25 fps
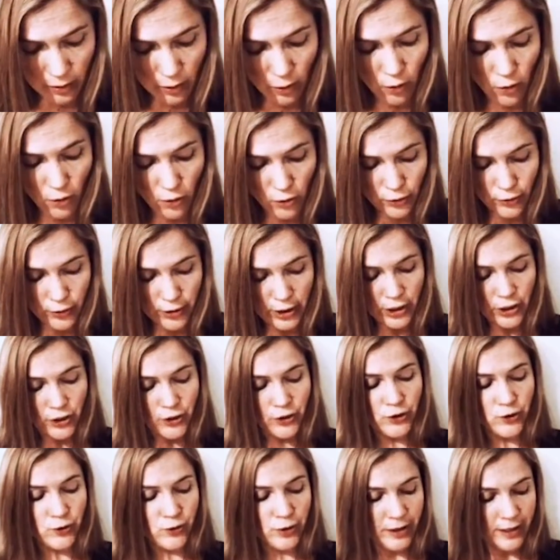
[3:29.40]
All you need
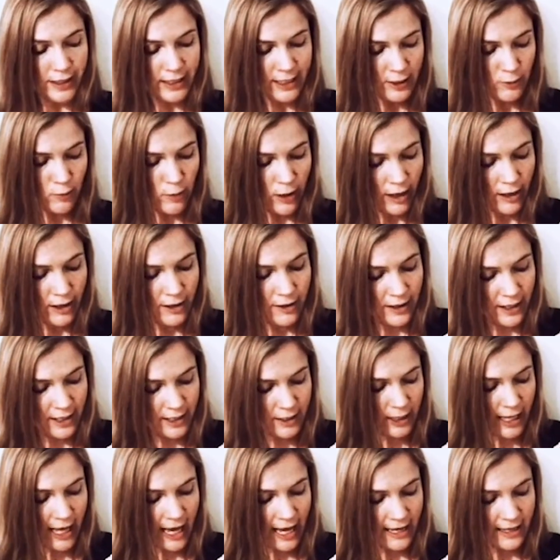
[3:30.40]
to do in
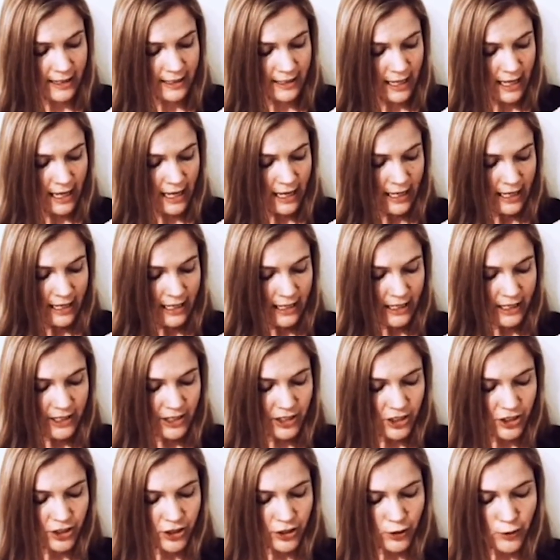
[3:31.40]
this case is
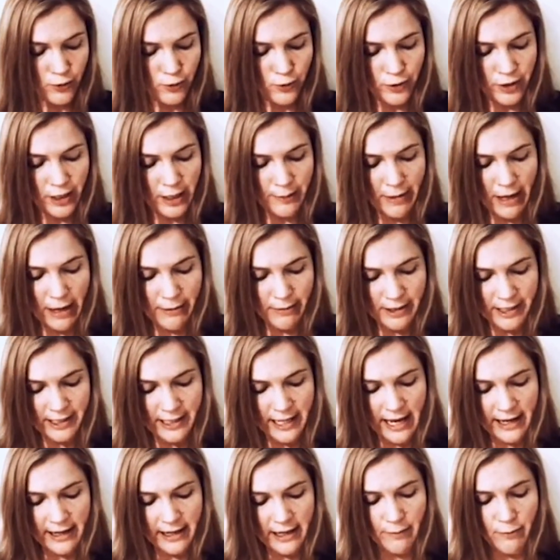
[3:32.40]
just scoot the baby
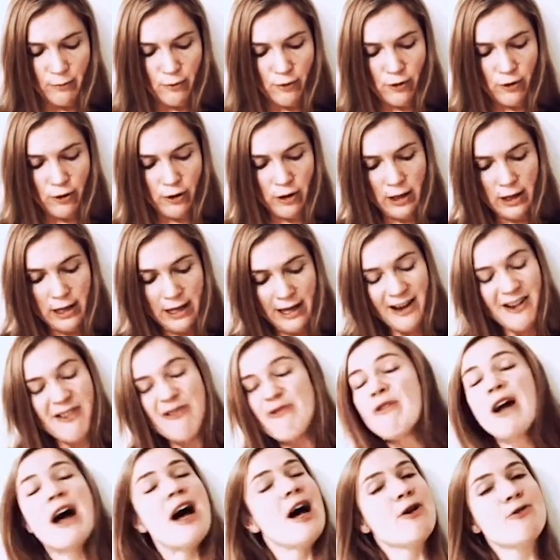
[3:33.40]
slightly more
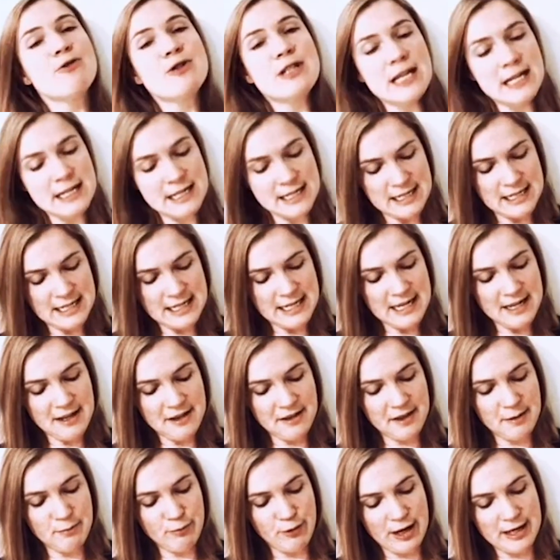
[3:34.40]
round
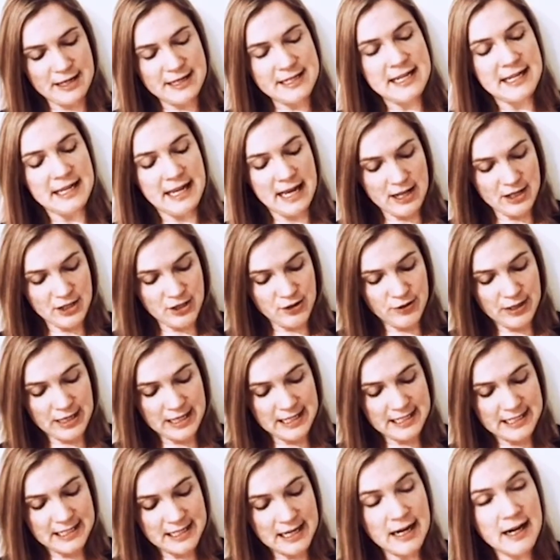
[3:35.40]
underneath the breast again, so they
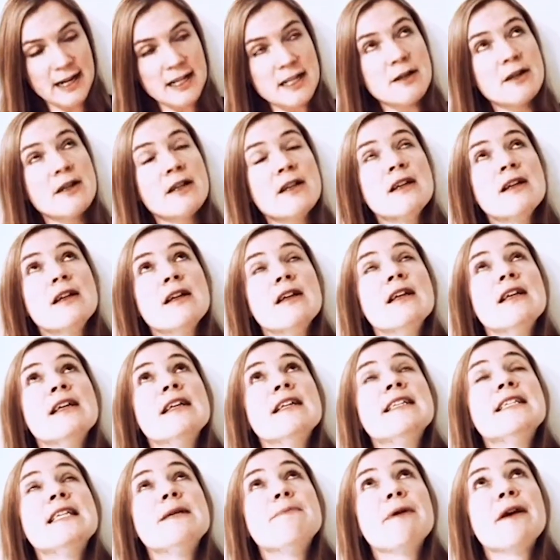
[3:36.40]
start
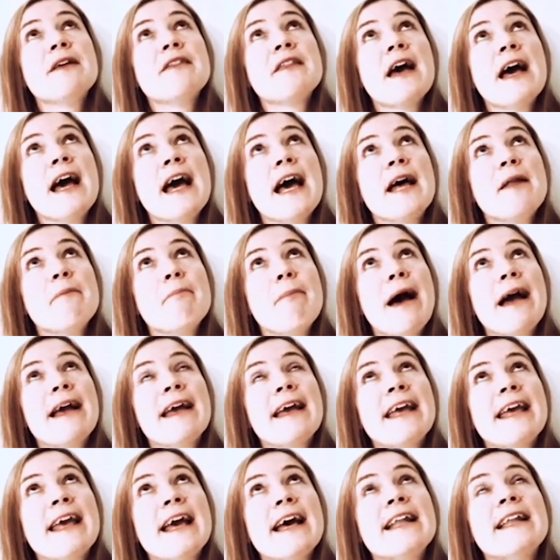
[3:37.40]
tipping their head
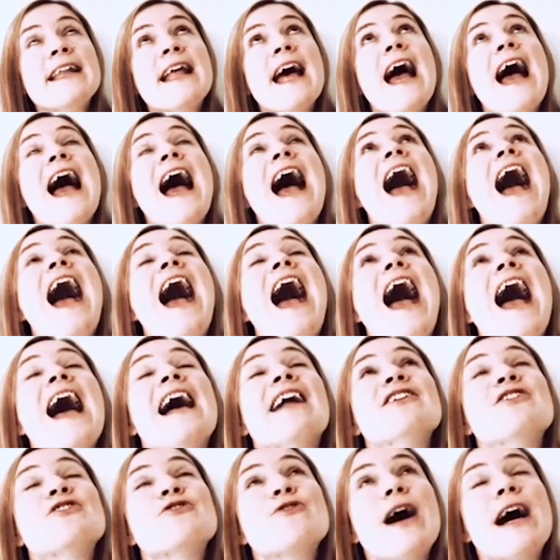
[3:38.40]
back again
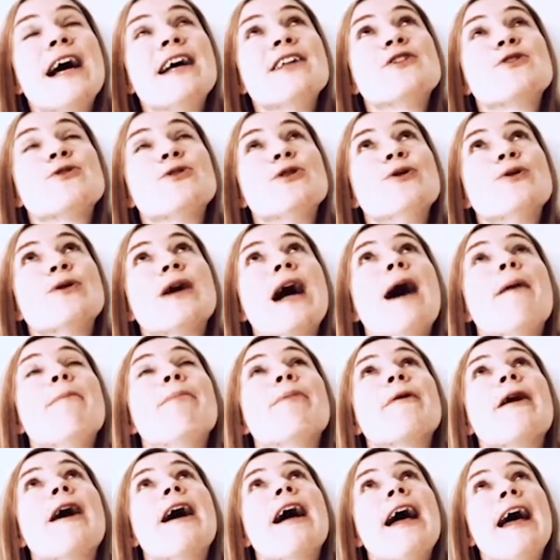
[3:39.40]
and trying to look
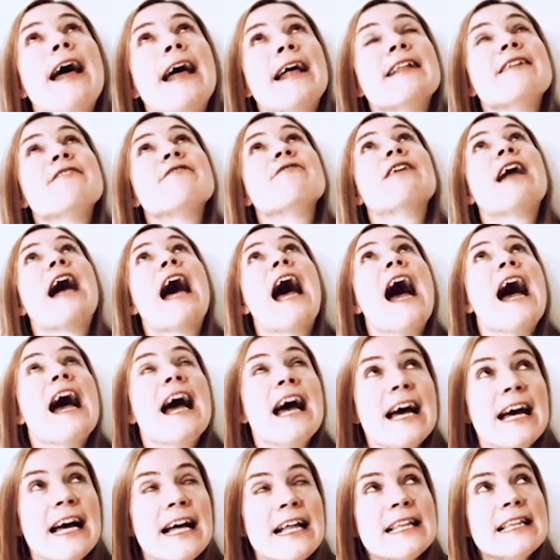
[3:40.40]
up and
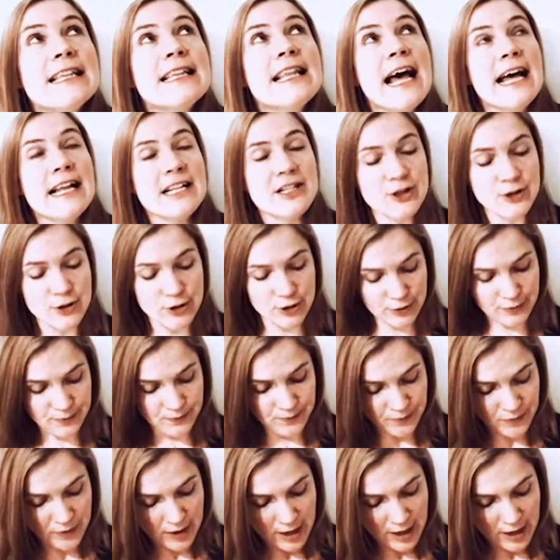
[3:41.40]
latch on.